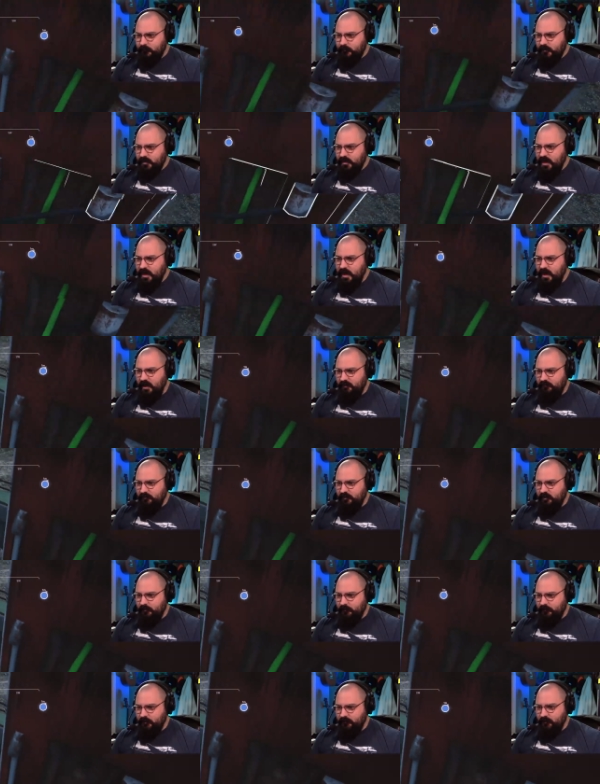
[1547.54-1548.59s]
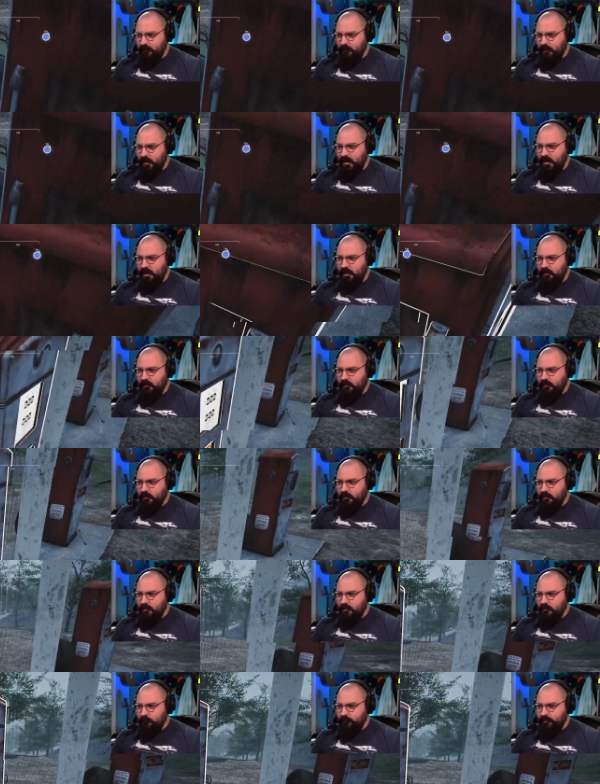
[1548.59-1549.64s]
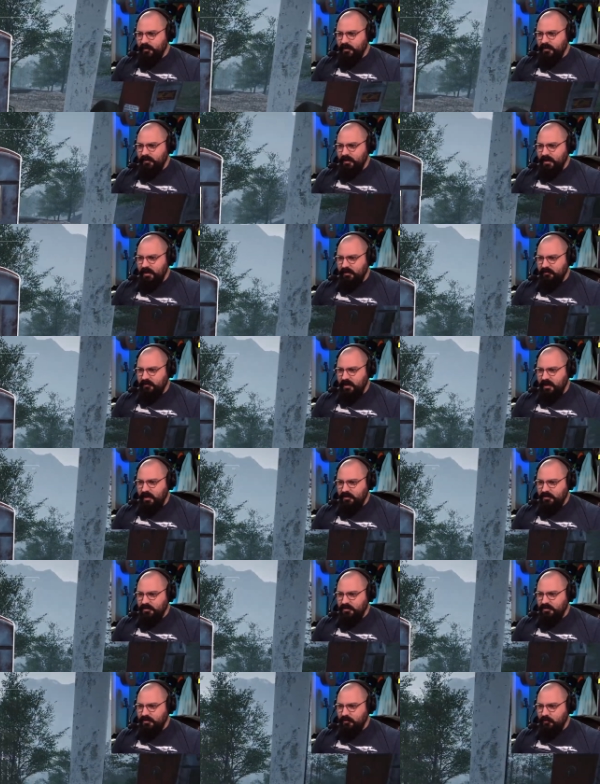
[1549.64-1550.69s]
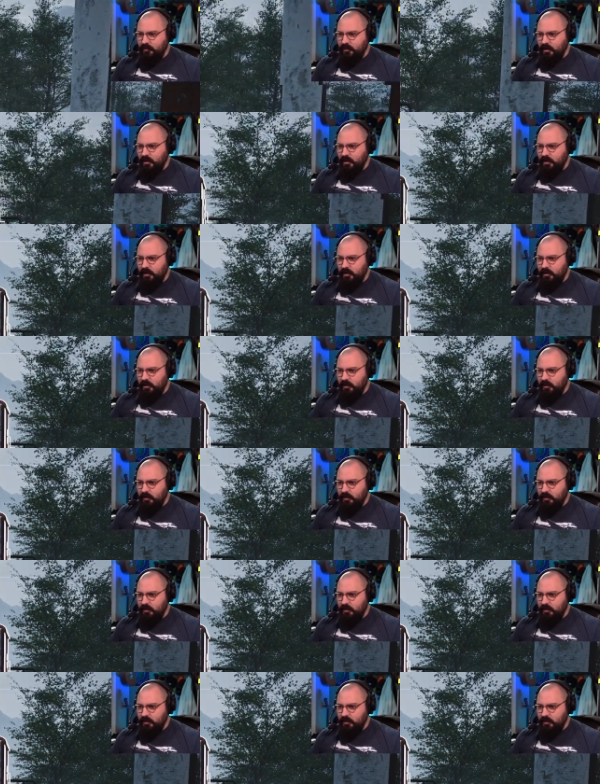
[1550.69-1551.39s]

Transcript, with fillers: yeah, if you want to be like that, sure.